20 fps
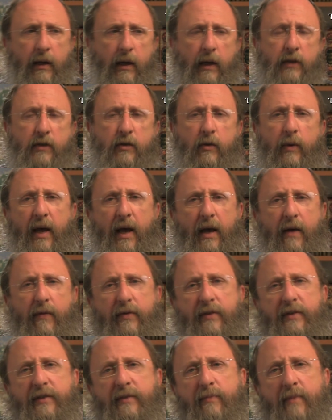And so we
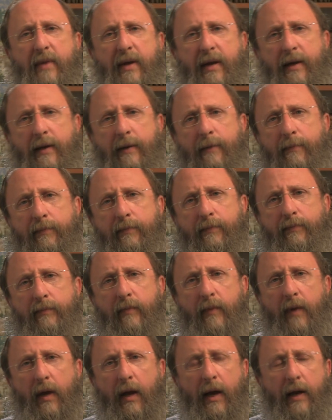have this man,
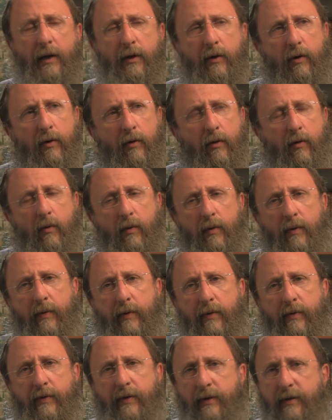and you know,
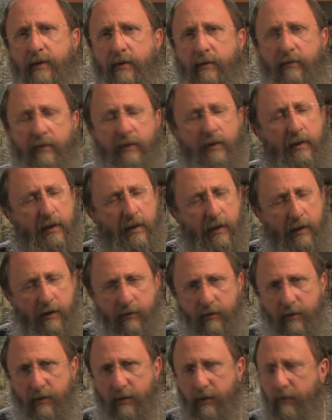there's a really
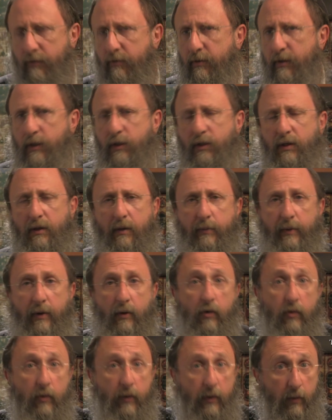interesting tradition about
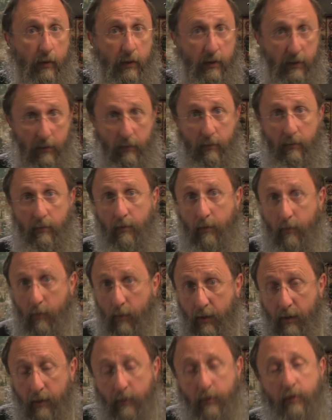who he was and
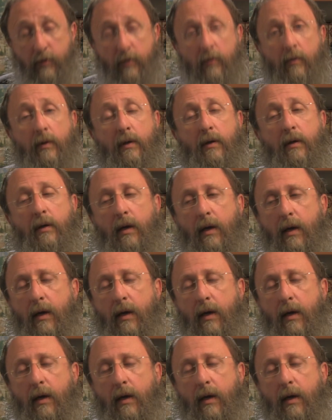what he was doing.